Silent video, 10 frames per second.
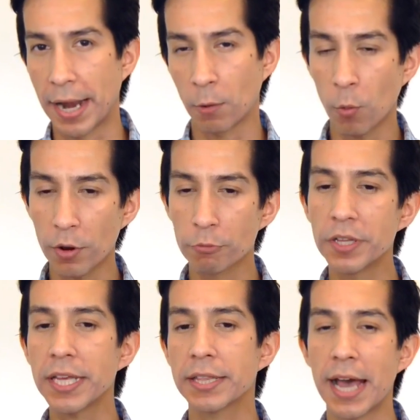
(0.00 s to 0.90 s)
And what
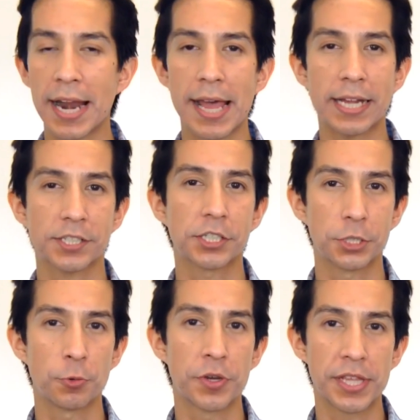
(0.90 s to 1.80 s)
really that has to
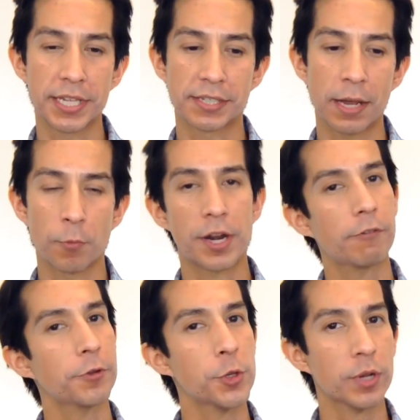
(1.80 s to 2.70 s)
do with is that
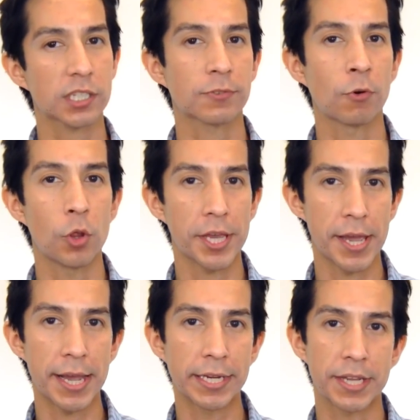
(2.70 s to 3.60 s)
whenever you
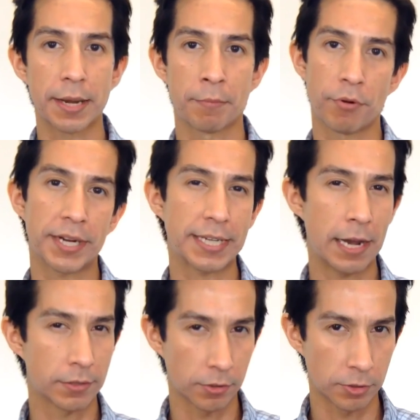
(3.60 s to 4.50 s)
exfoliate and break
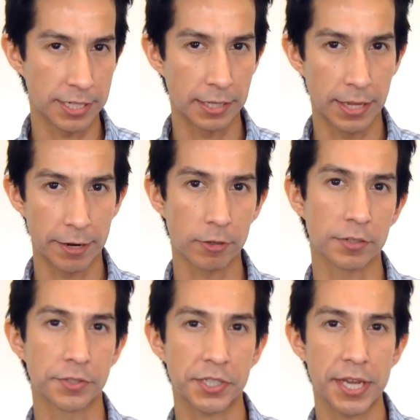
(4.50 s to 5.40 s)
down those dead layers
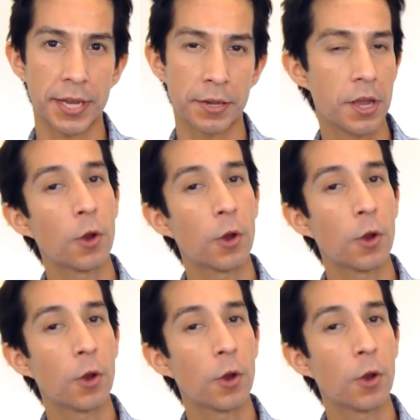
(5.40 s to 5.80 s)
of skin,